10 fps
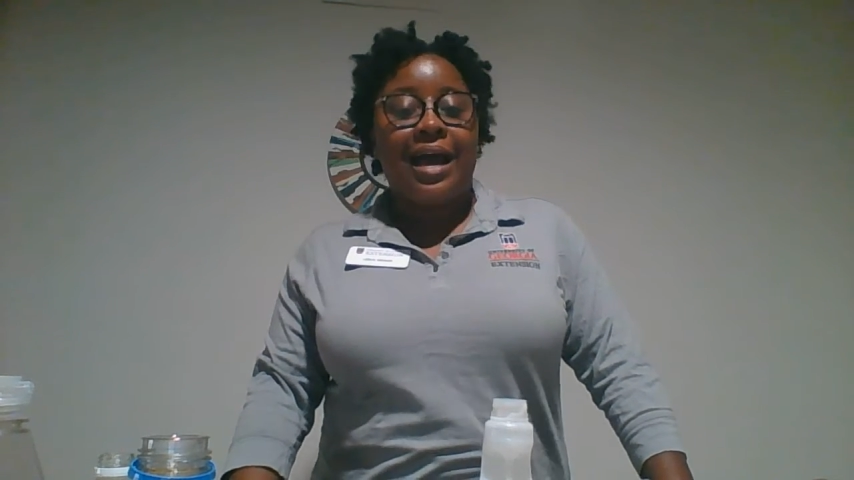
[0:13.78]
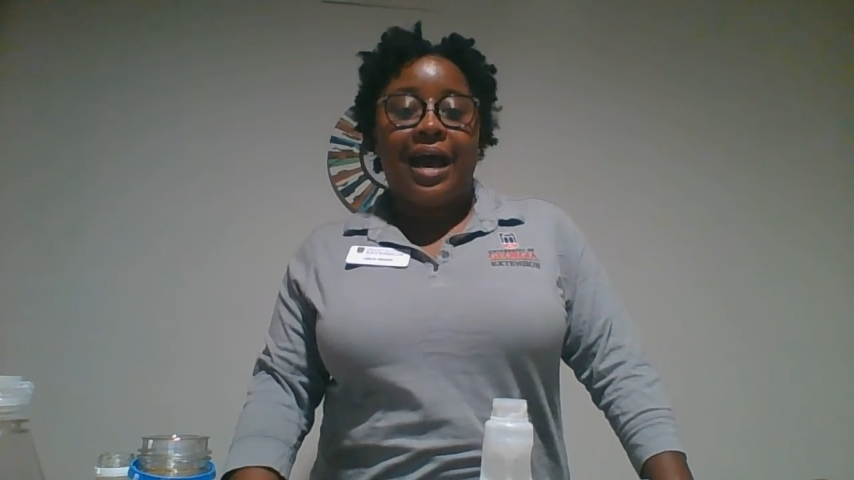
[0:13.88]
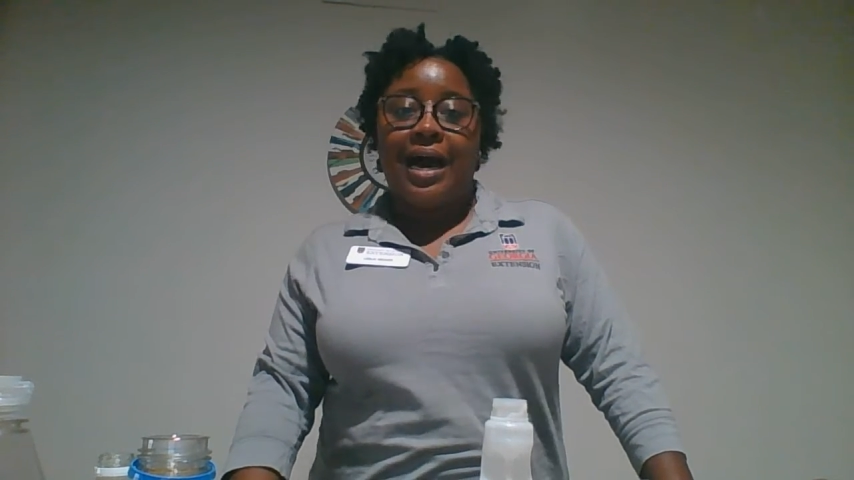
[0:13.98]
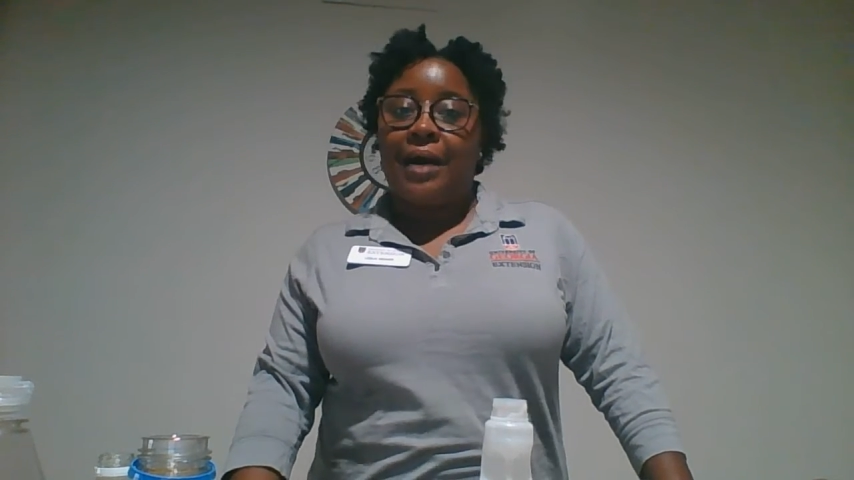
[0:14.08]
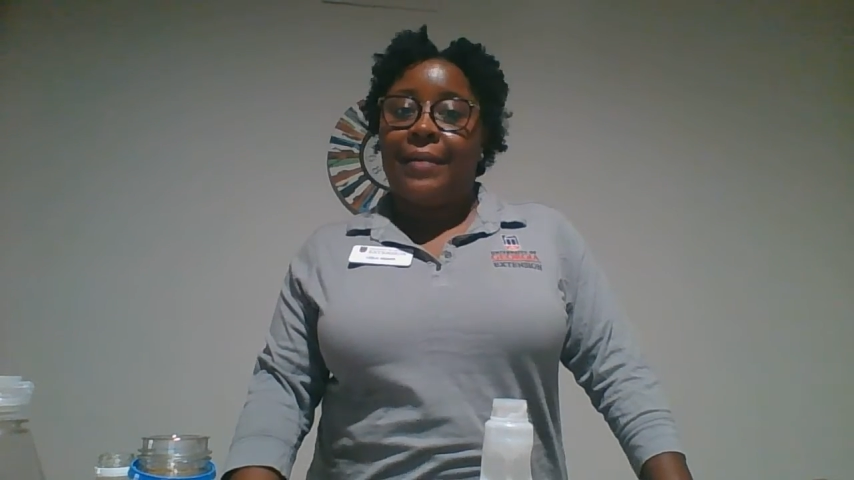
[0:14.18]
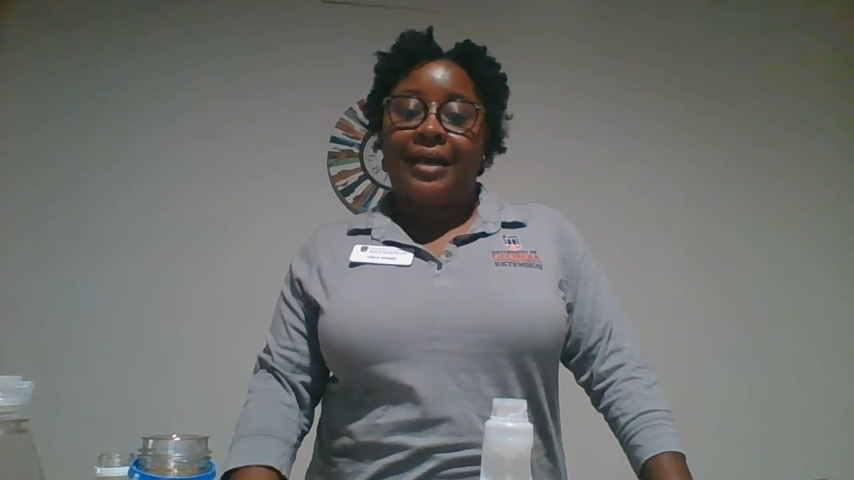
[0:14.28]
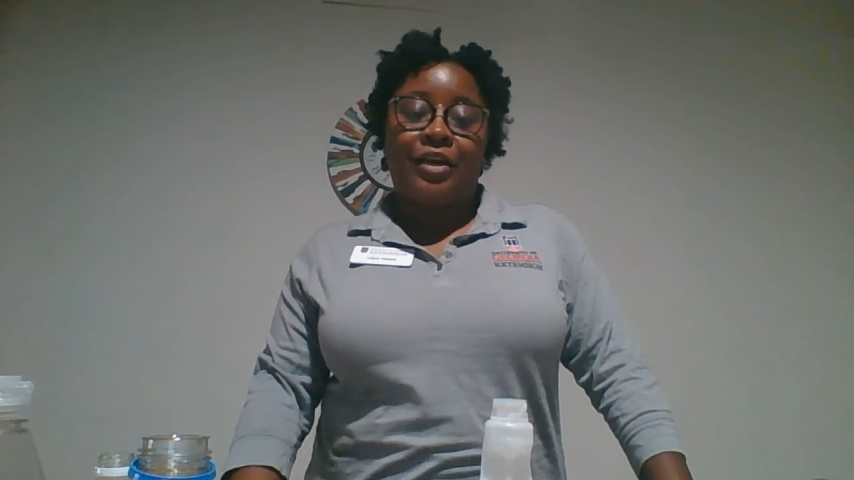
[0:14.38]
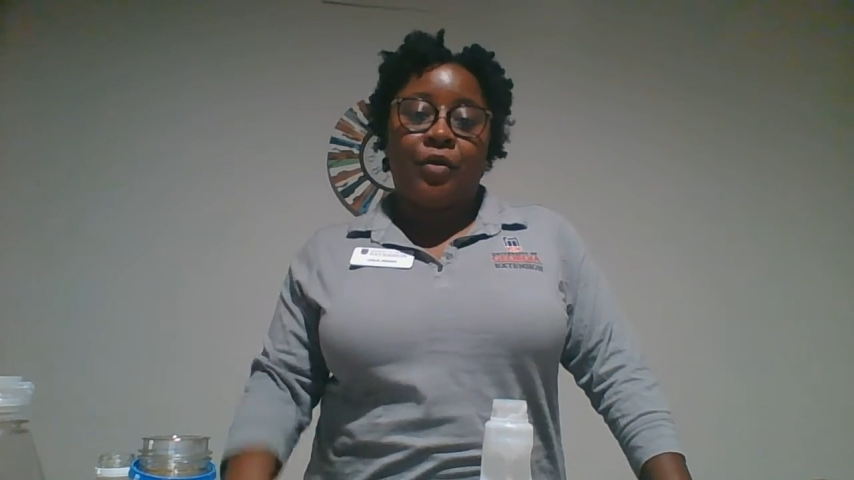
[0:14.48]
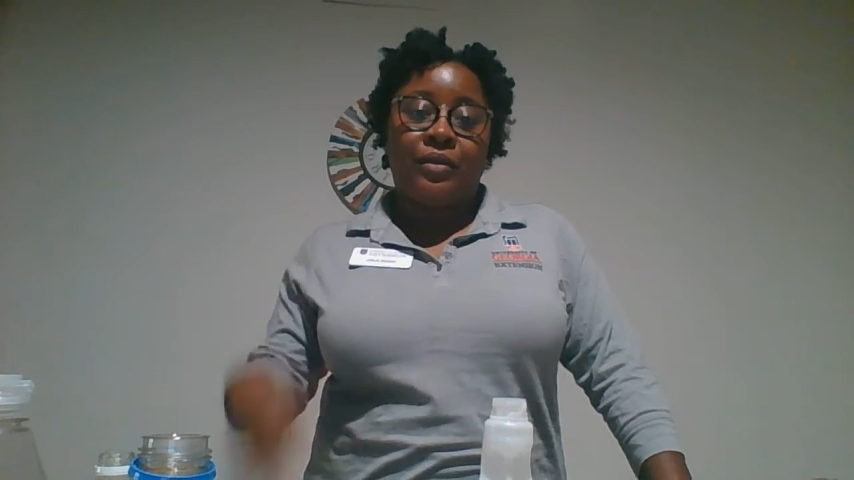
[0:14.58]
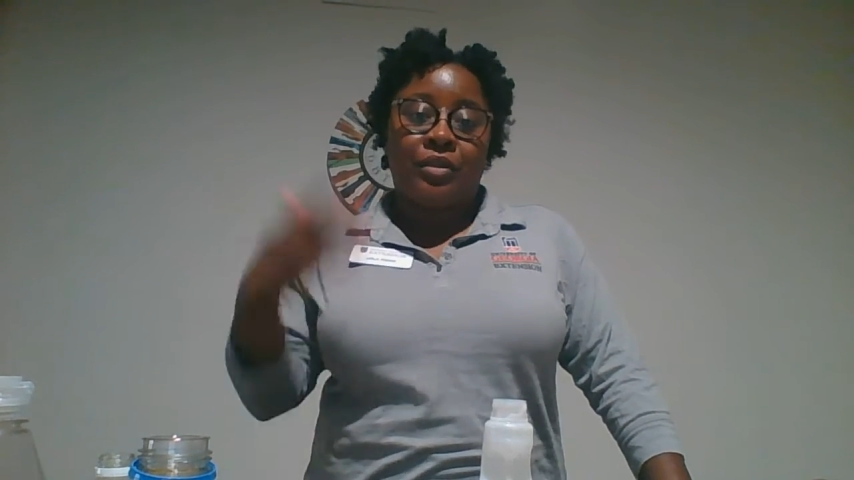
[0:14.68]
I
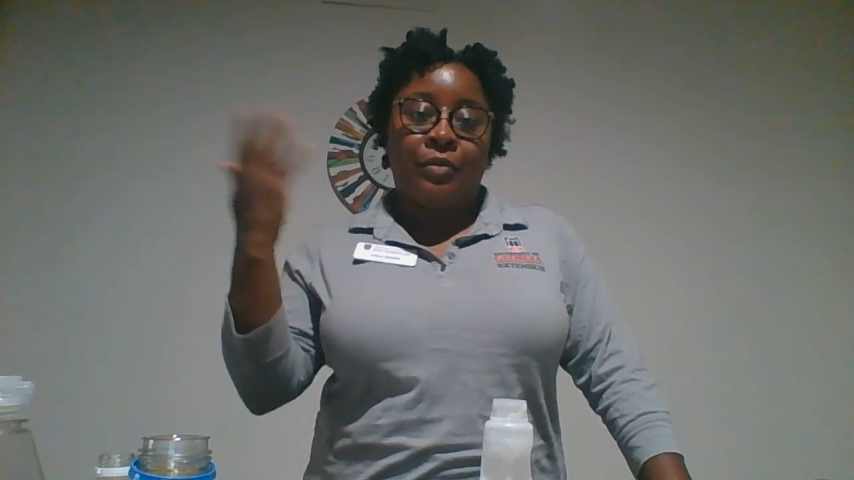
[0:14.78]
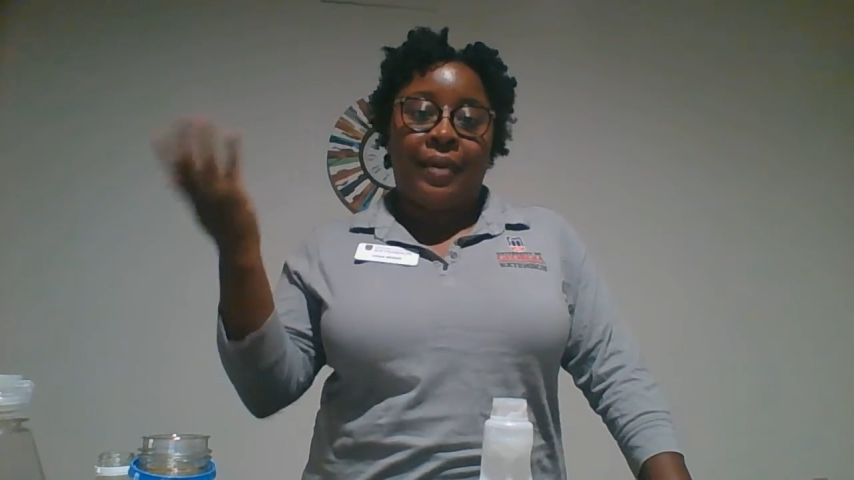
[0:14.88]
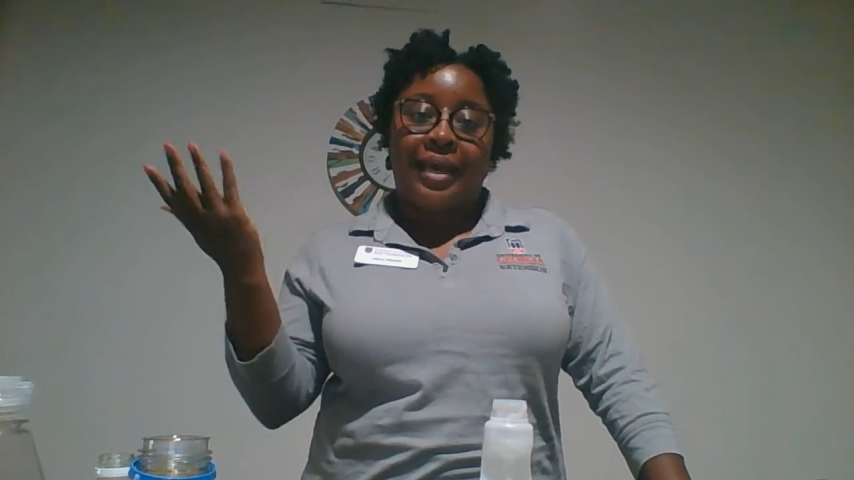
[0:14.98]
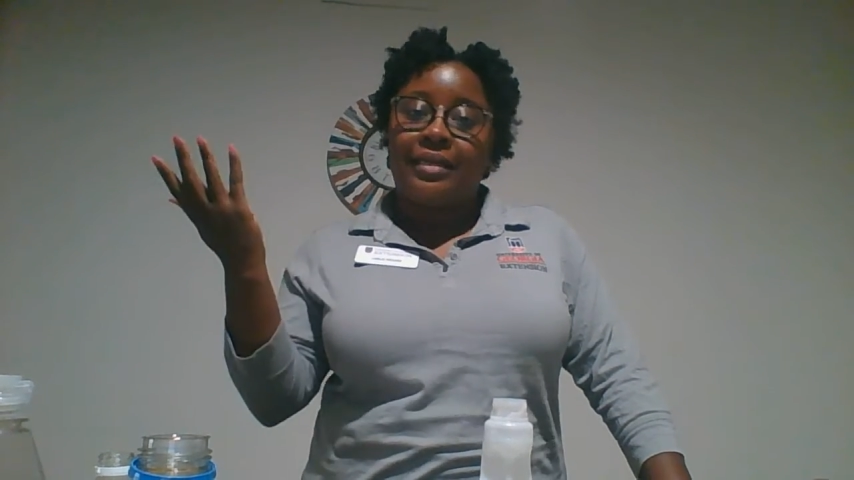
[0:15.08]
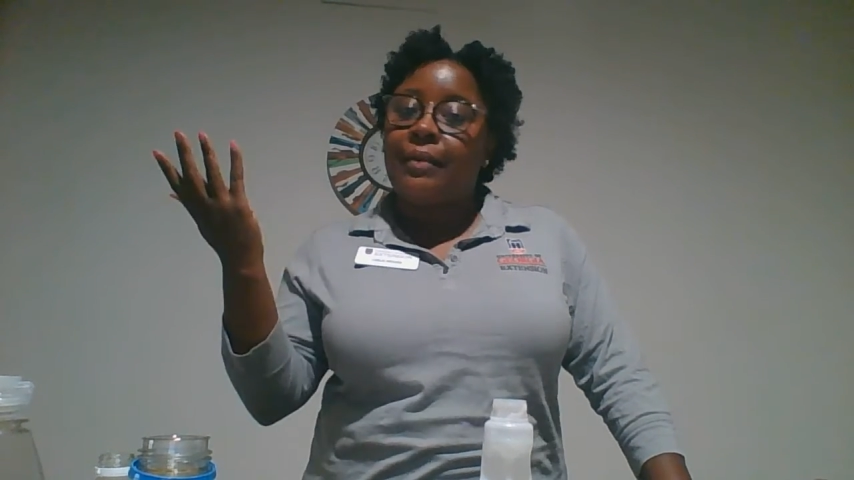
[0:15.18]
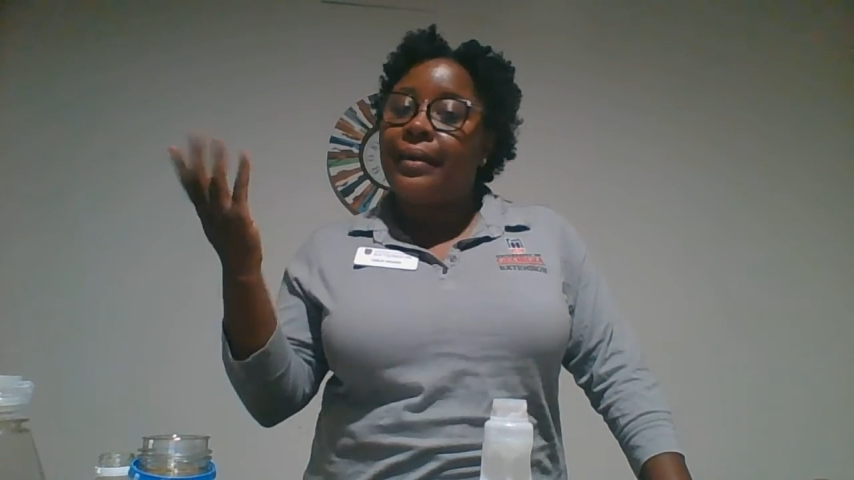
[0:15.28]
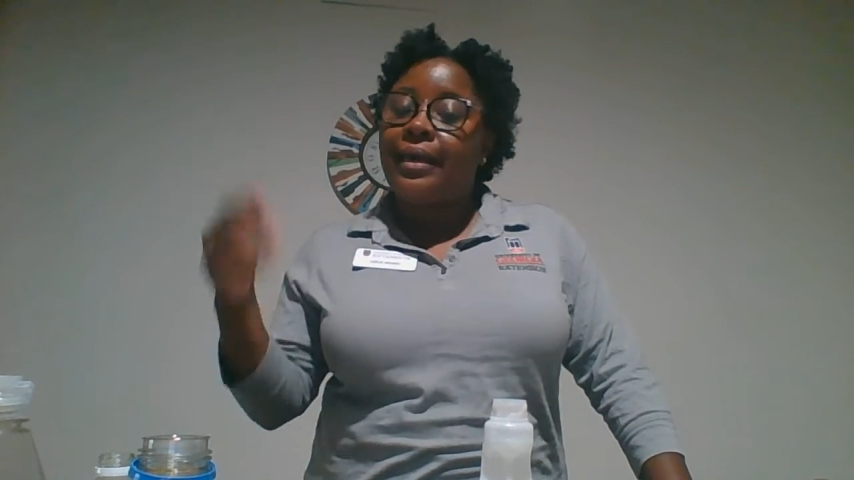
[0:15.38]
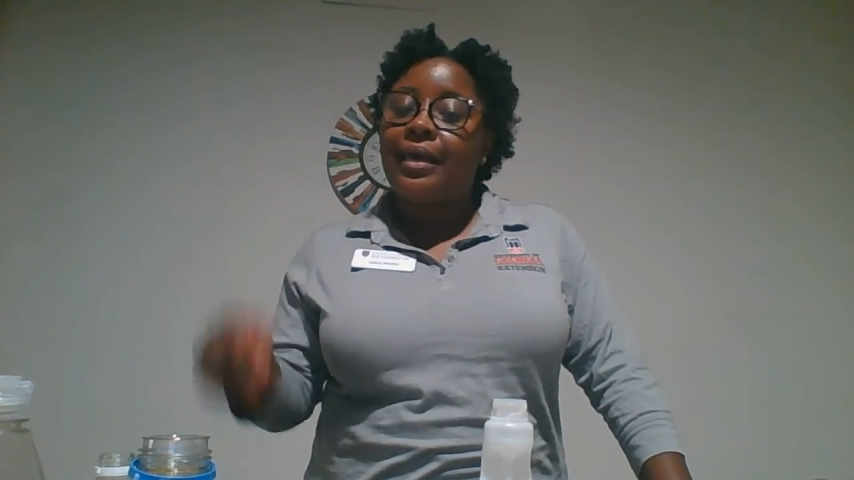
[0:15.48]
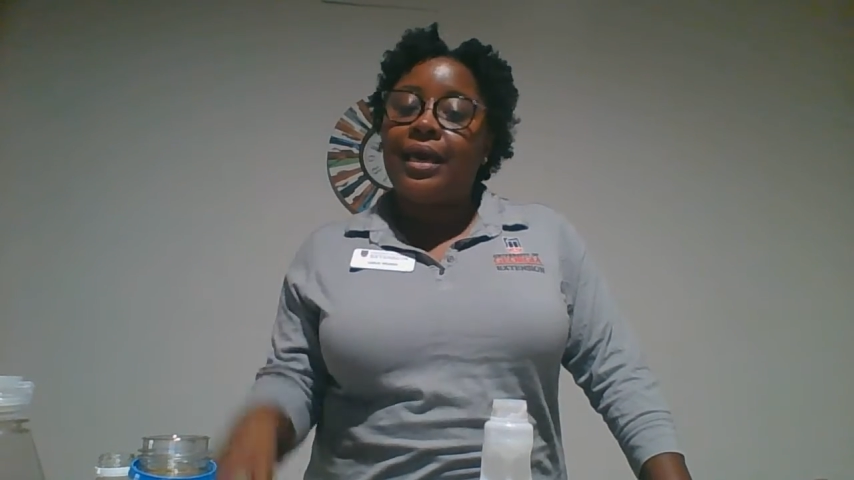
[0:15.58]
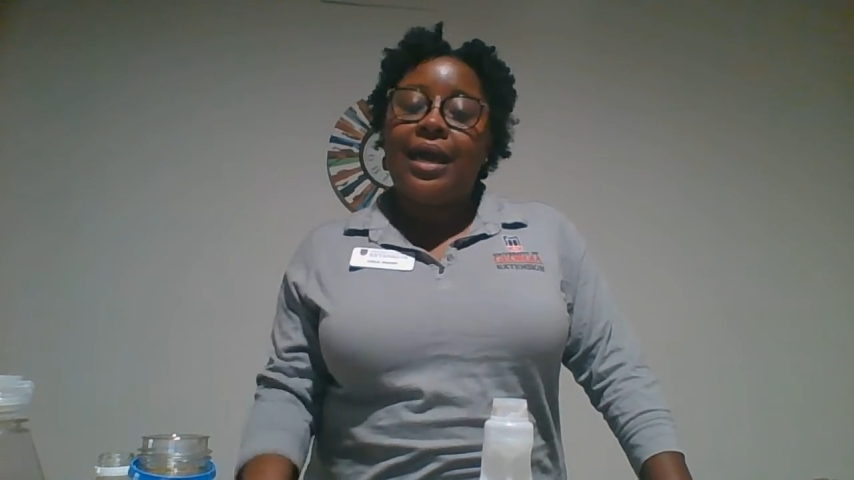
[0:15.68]
know with the pandemic,